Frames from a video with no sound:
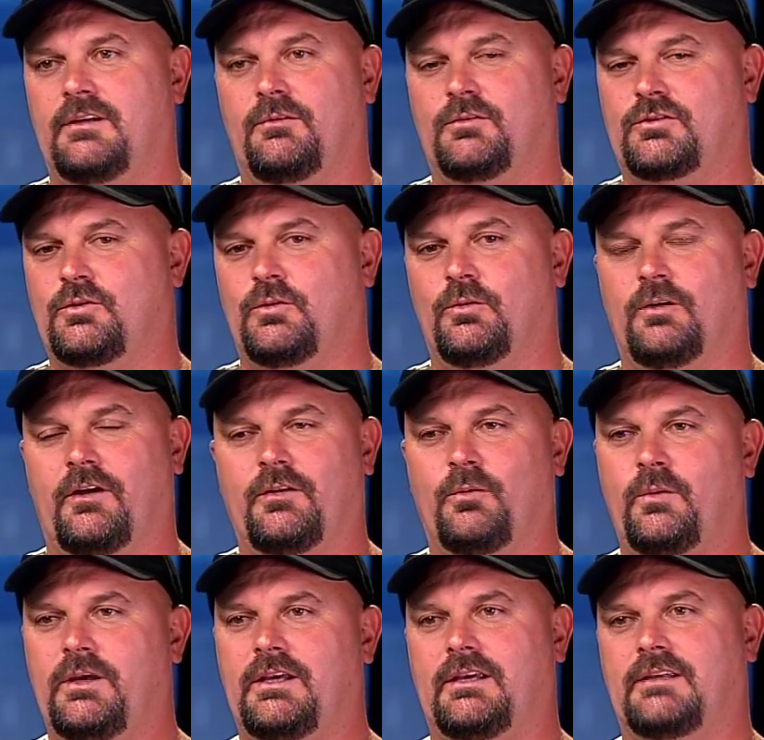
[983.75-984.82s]
It was cool on the
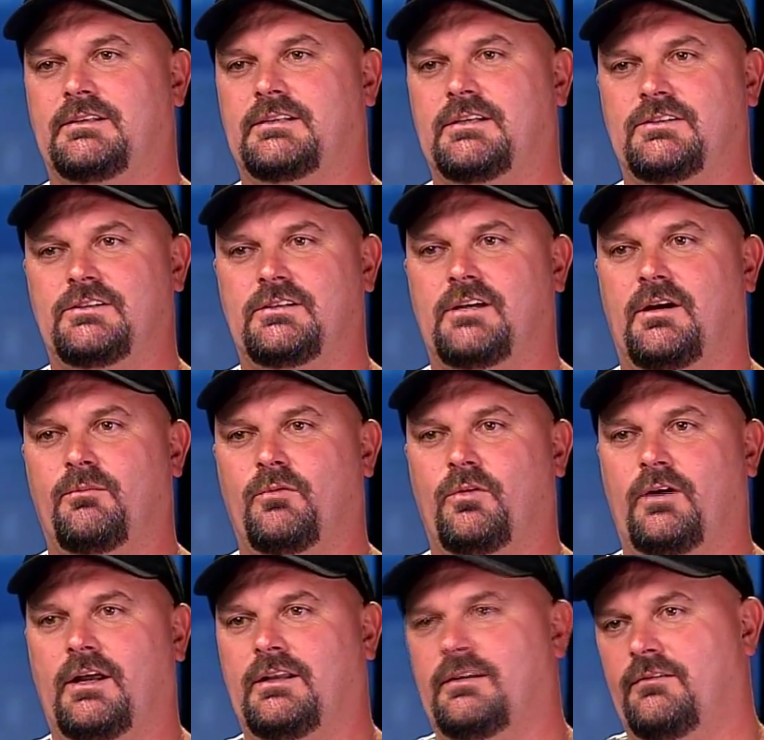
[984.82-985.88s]
weekends because you come
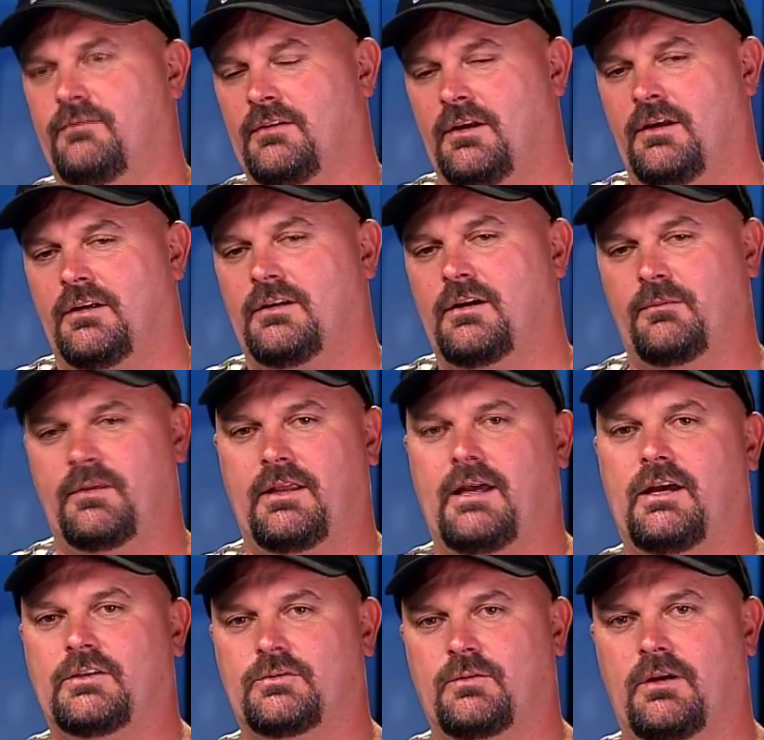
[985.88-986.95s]
to the
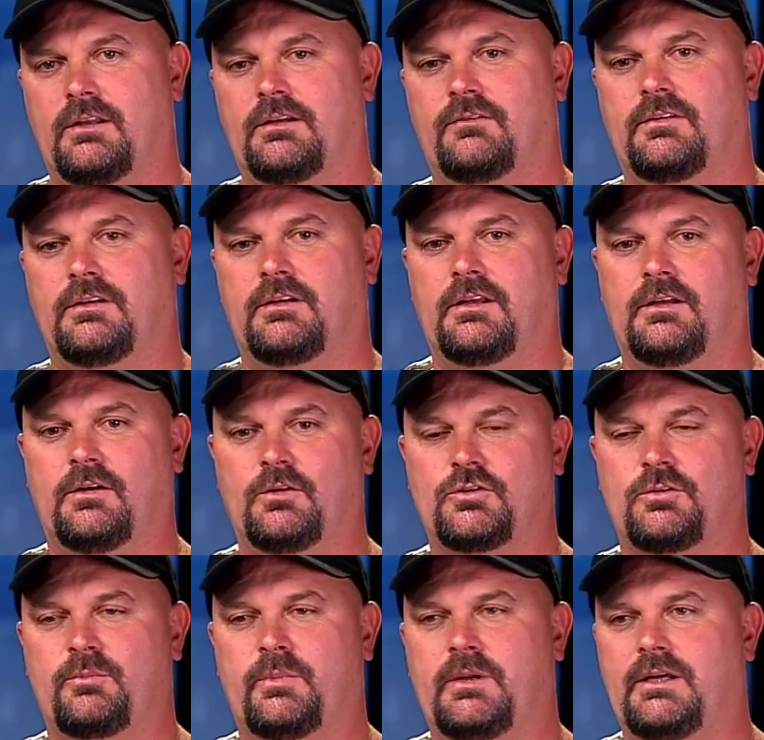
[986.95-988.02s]
house where I lived in
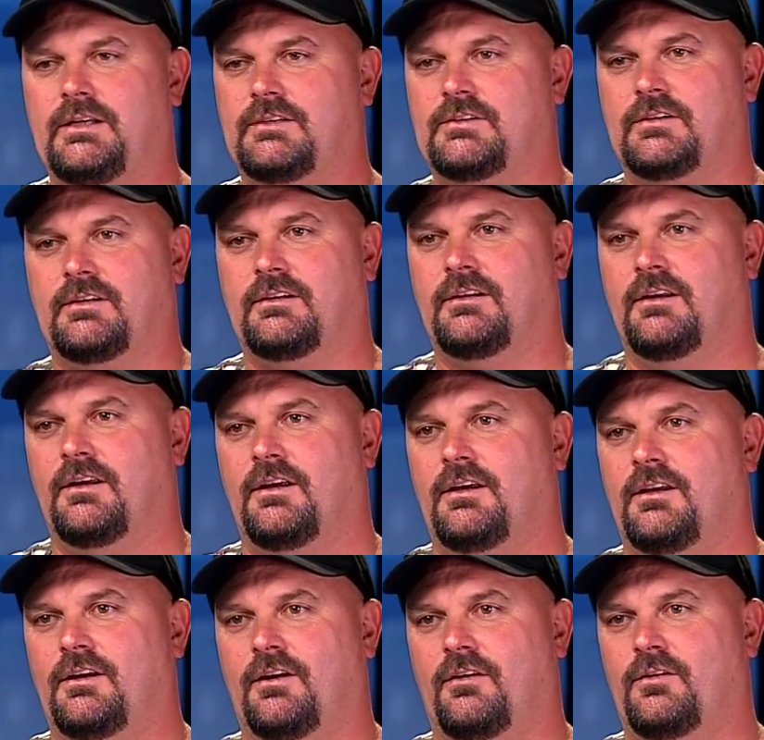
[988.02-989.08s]
Ocean Beach, and
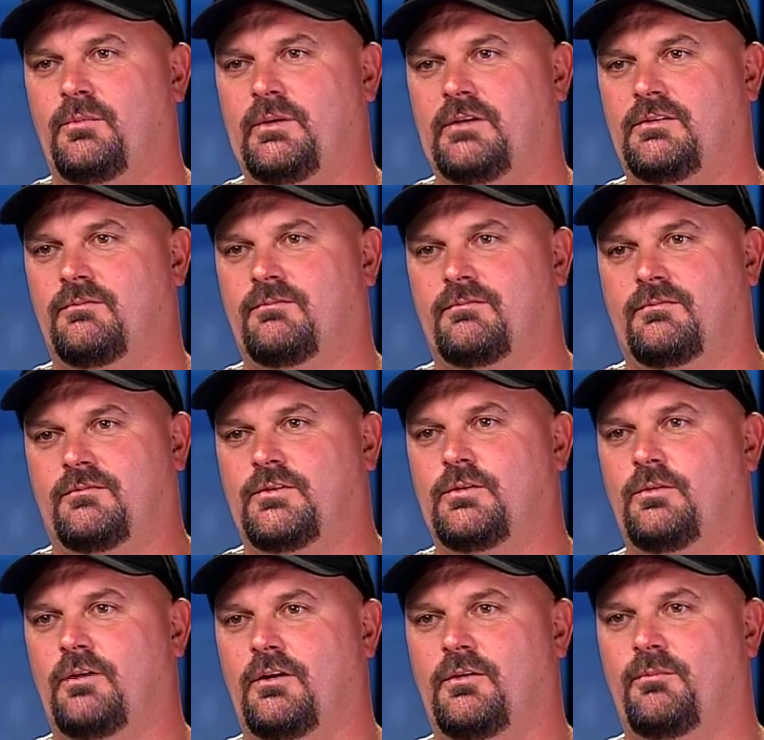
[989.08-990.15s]
you know, there'd be
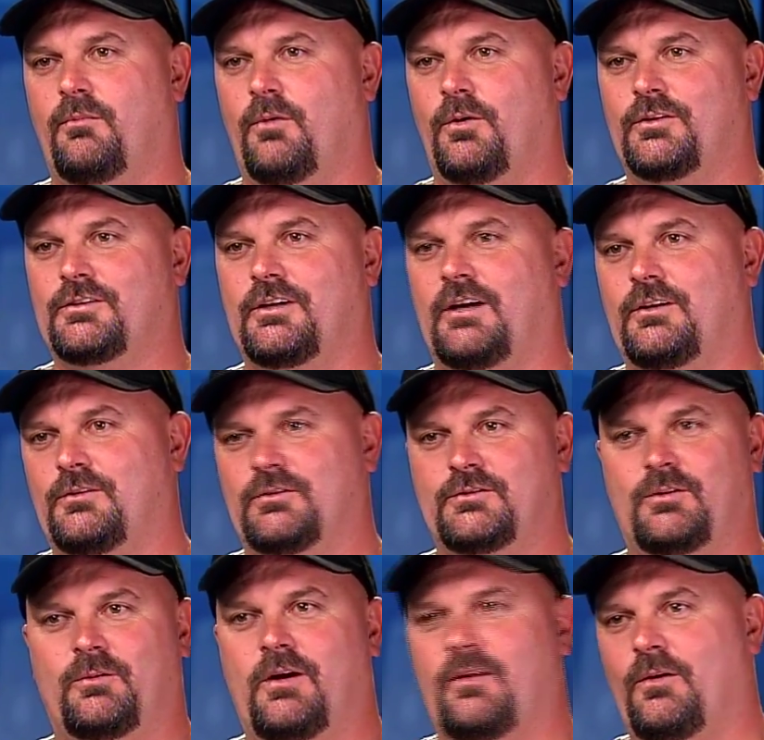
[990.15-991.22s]
200
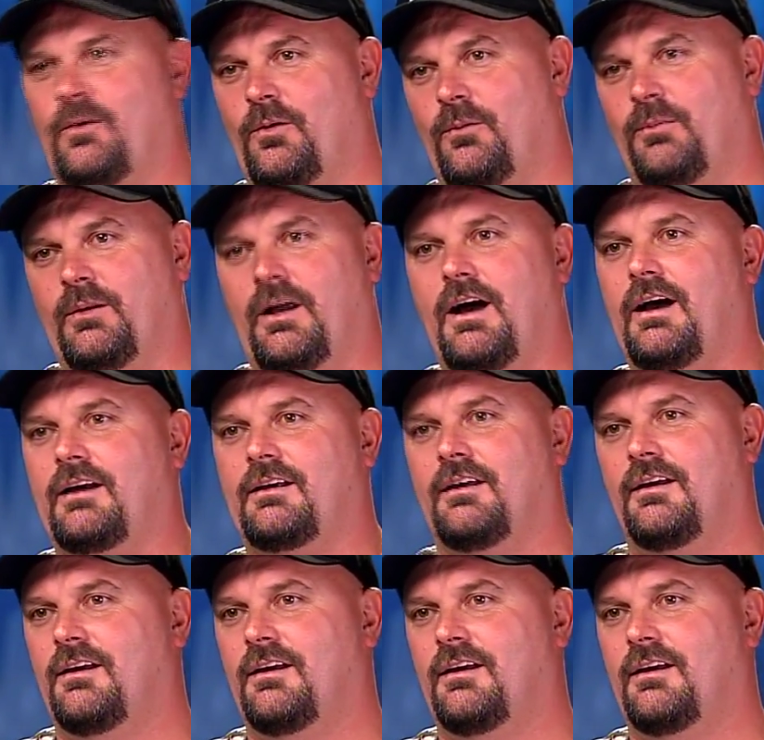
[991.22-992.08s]
motorcycles around the whole block.